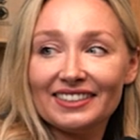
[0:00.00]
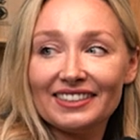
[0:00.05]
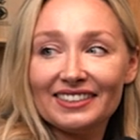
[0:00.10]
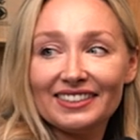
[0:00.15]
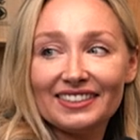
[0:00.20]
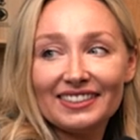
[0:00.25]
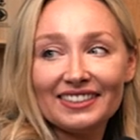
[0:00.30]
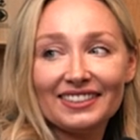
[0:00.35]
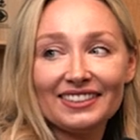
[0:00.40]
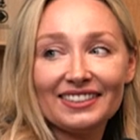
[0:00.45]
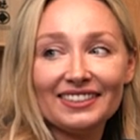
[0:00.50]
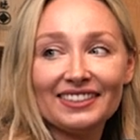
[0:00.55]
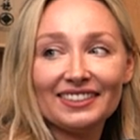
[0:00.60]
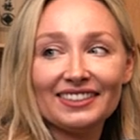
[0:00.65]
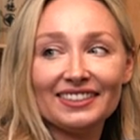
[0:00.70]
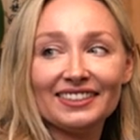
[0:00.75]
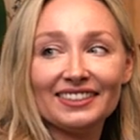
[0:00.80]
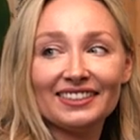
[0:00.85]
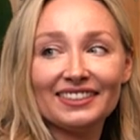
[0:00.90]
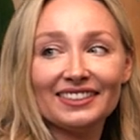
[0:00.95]

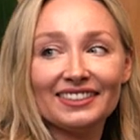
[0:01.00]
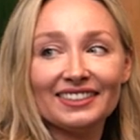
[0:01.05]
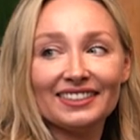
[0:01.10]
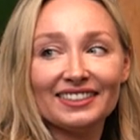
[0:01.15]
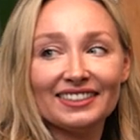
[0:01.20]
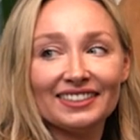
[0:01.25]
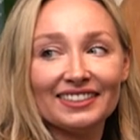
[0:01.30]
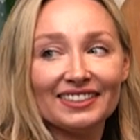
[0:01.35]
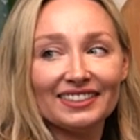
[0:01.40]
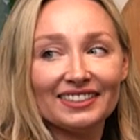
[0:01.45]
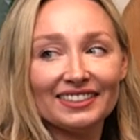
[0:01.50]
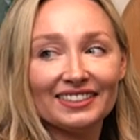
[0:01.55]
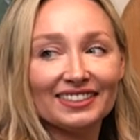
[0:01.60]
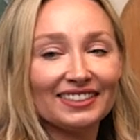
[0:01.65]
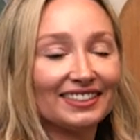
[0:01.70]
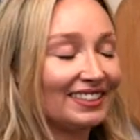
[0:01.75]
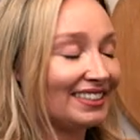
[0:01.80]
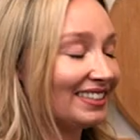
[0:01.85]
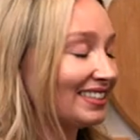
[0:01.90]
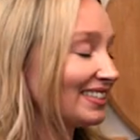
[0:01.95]

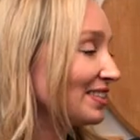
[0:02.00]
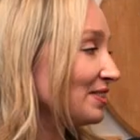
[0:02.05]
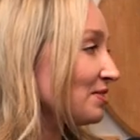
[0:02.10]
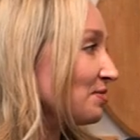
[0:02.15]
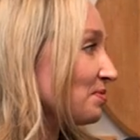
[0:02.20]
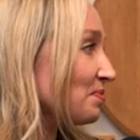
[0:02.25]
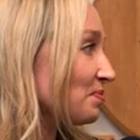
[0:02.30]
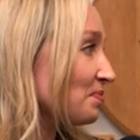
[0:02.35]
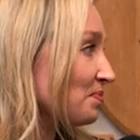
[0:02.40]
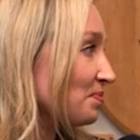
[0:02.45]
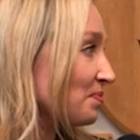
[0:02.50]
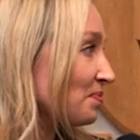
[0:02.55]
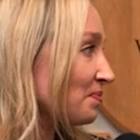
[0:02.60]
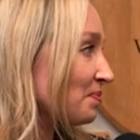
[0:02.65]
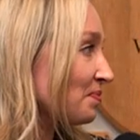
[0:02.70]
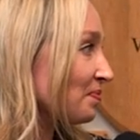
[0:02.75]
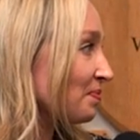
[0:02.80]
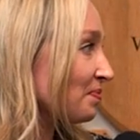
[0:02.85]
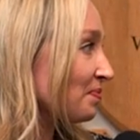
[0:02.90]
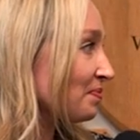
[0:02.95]

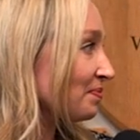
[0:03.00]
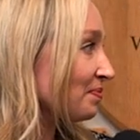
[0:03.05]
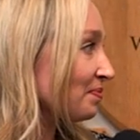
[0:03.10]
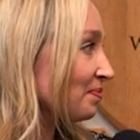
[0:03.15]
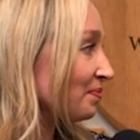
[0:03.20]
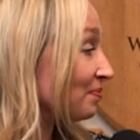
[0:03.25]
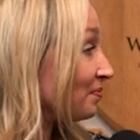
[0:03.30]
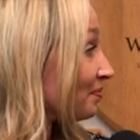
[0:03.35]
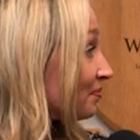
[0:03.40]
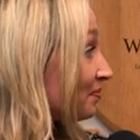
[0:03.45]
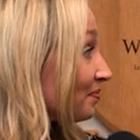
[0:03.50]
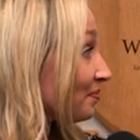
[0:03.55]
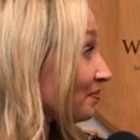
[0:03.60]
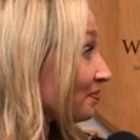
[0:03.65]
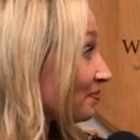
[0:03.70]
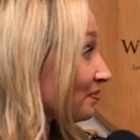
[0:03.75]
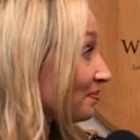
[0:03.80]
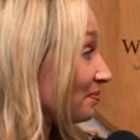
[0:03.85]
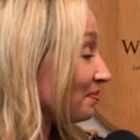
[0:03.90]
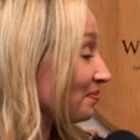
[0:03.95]

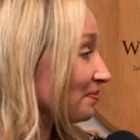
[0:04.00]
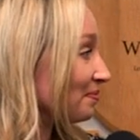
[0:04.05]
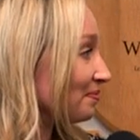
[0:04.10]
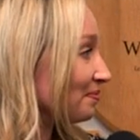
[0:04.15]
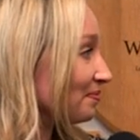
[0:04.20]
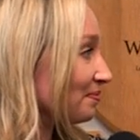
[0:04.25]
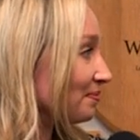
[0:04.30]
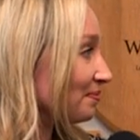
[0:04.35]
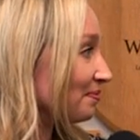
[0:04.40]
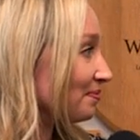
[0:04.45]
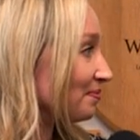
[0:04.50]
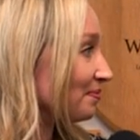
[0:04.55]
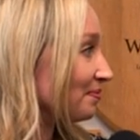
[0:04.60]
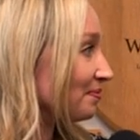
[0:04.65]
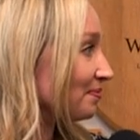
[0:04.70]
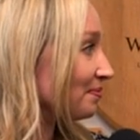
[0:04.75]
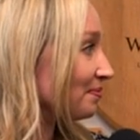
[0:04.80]
No words are spoken by the person on screen.